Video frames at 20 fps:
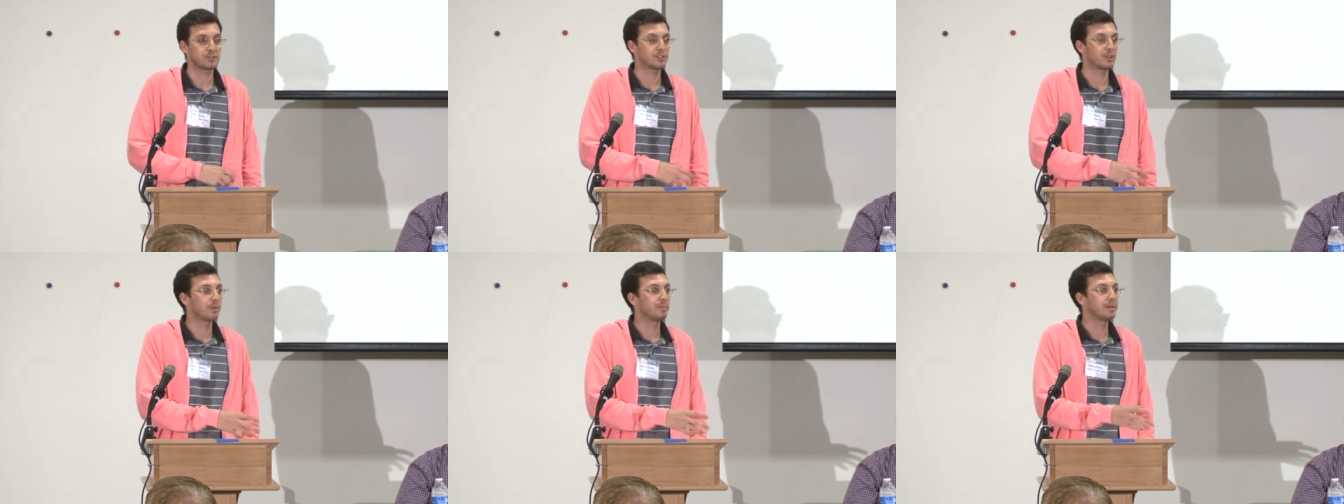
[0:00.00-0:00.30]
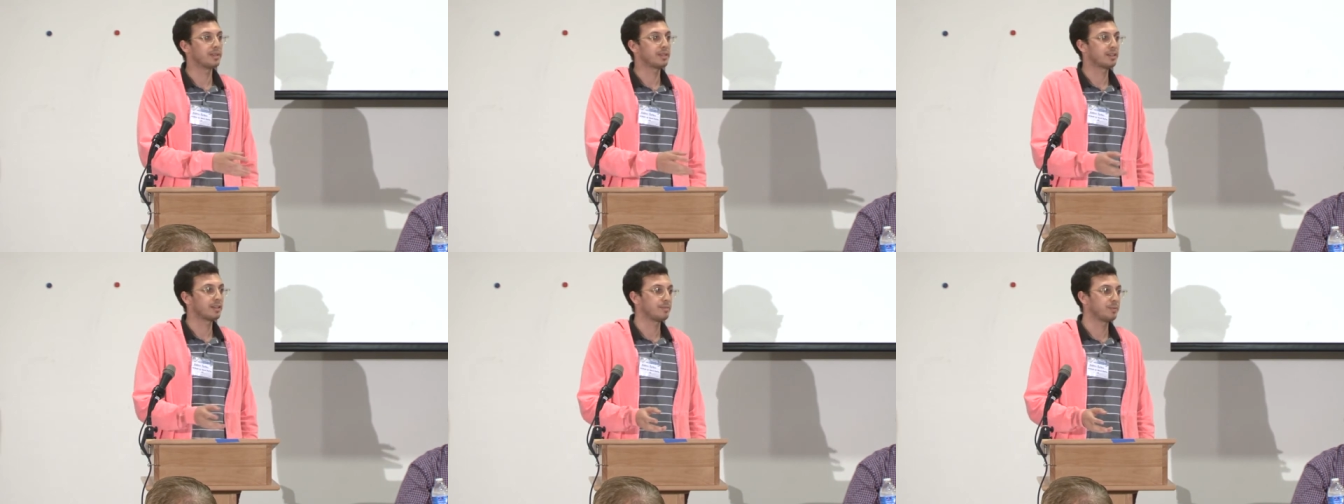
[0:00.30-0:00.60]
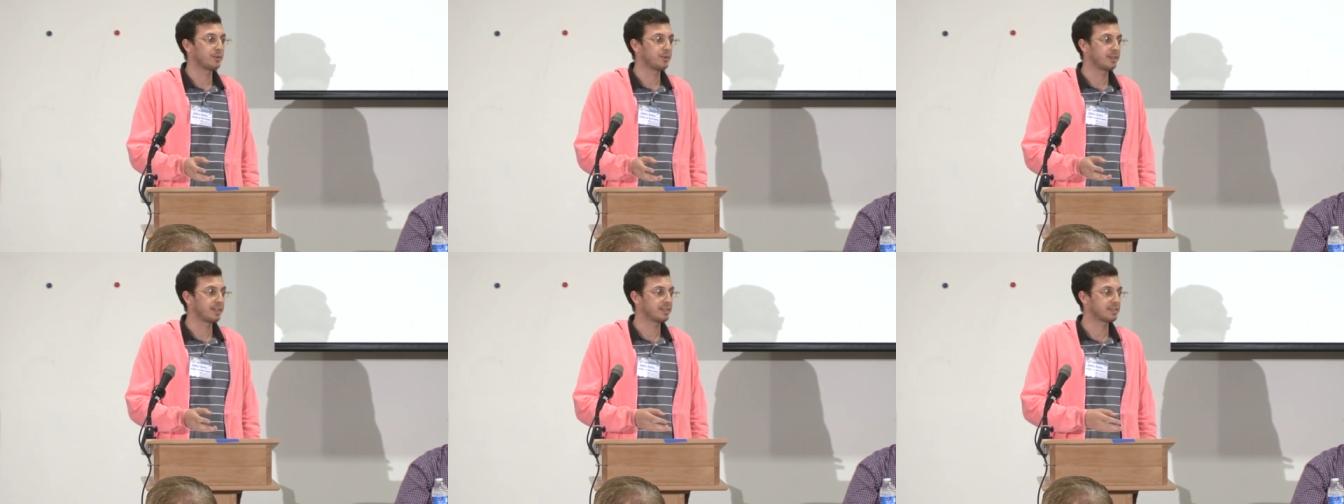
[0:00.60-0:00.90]
so many
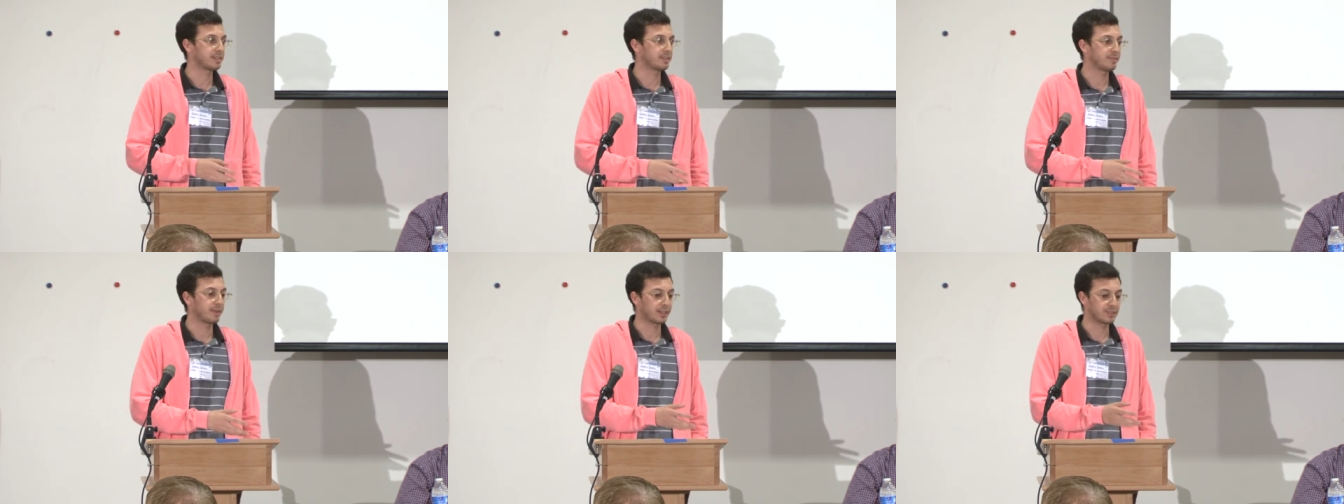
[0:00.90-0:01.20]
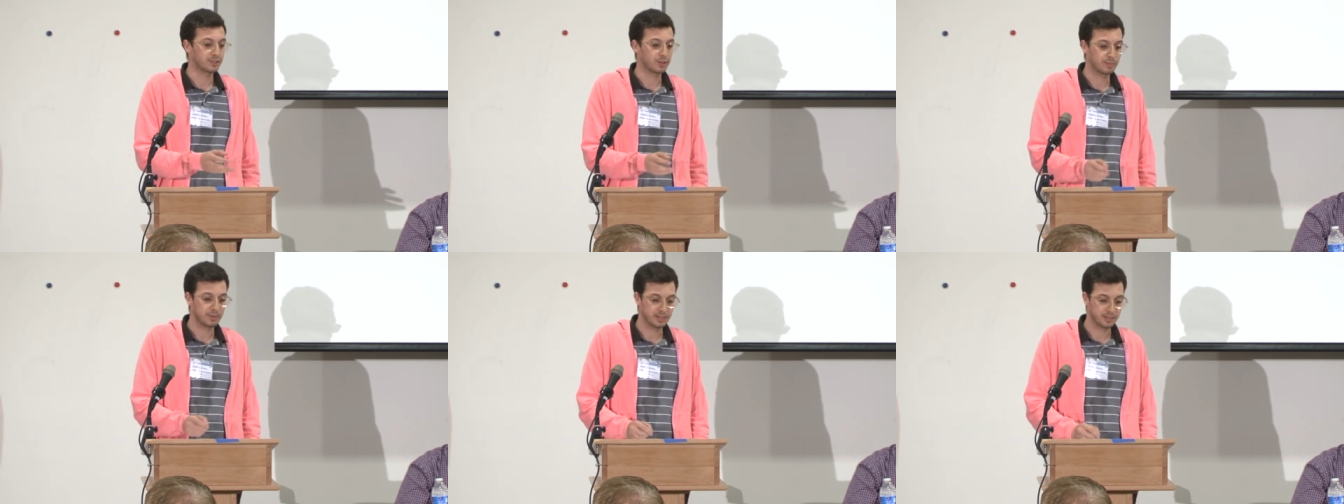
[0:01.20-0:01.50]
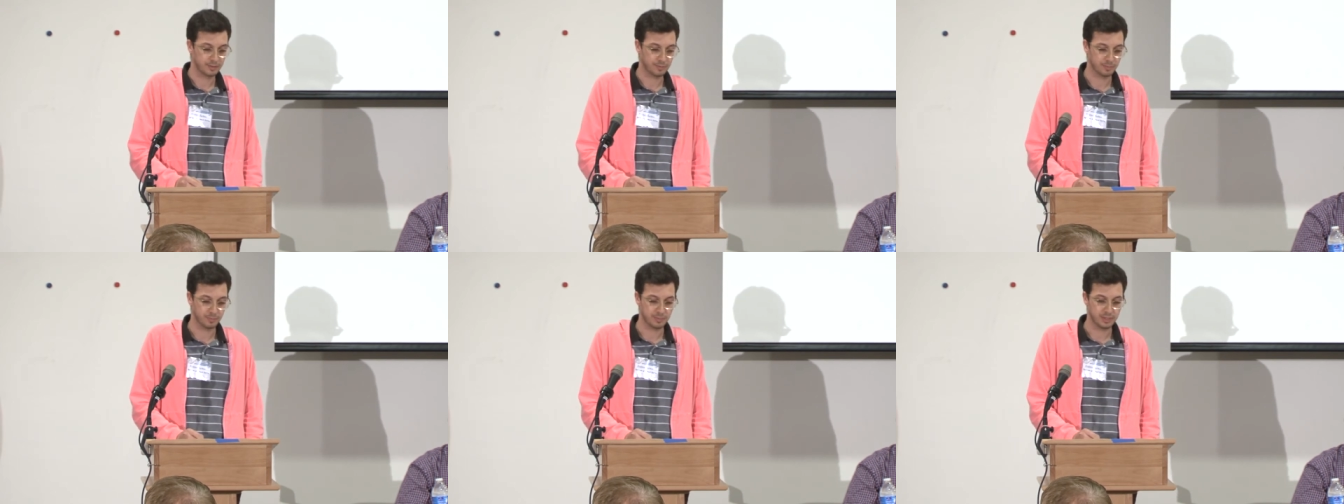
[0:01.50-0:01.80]
communities and affects so many
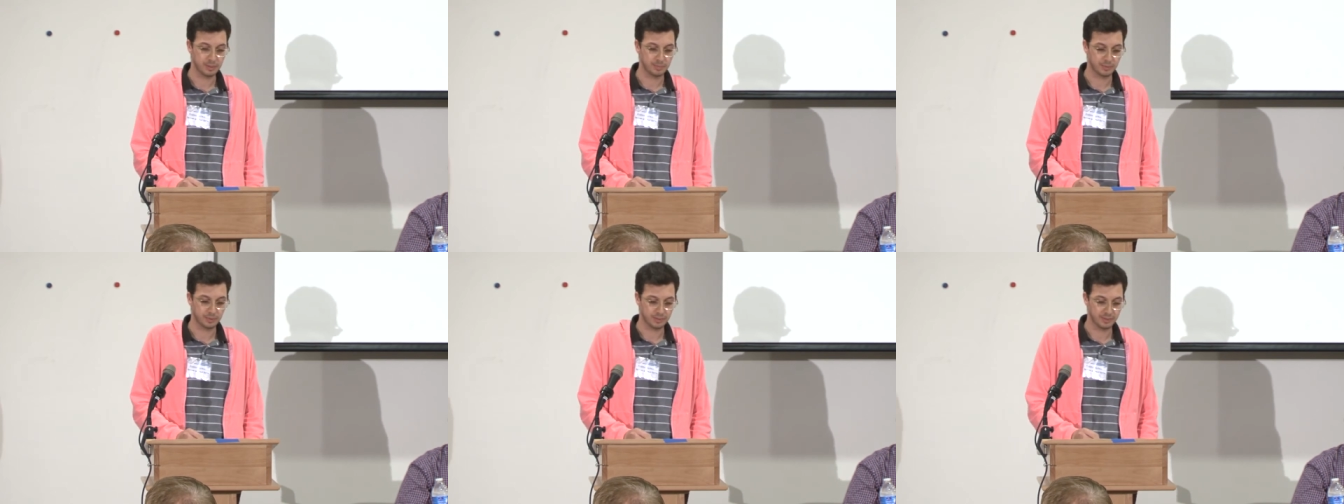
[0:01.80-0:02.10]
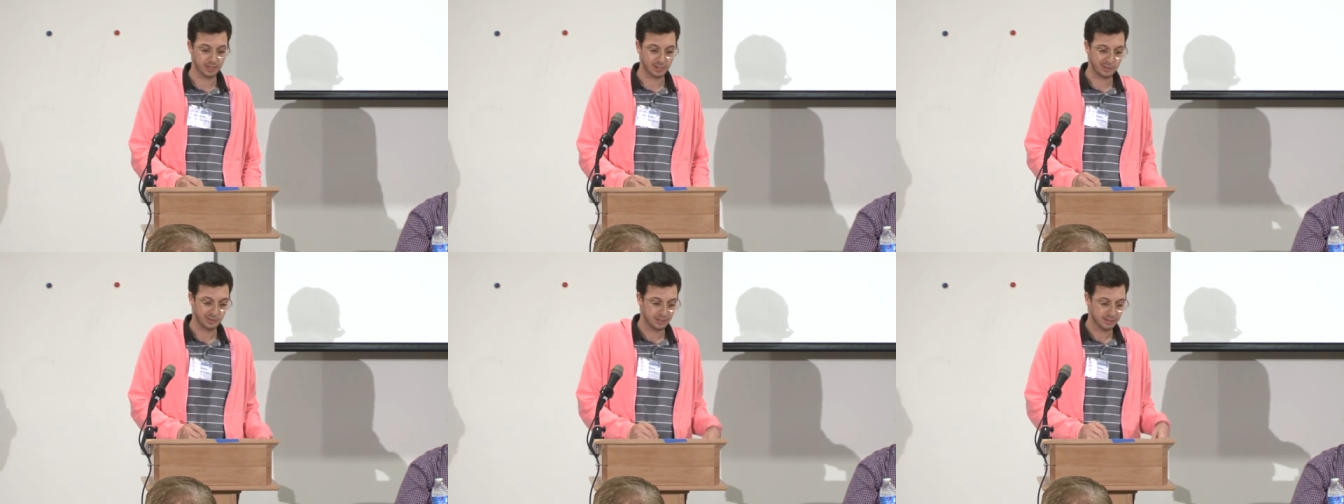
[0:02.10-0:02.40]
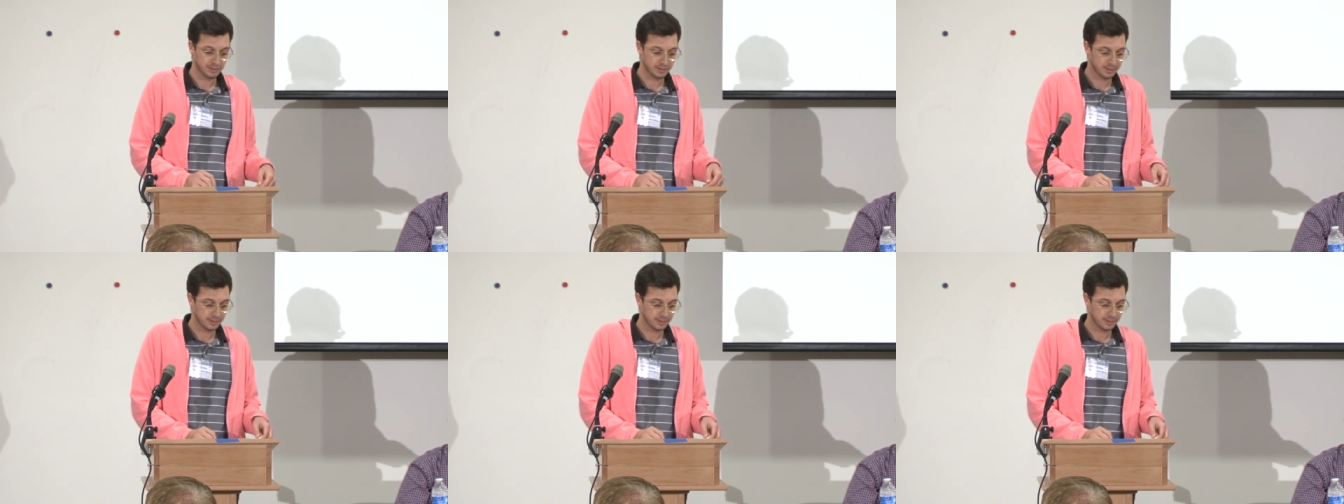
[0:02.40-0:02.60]
different people that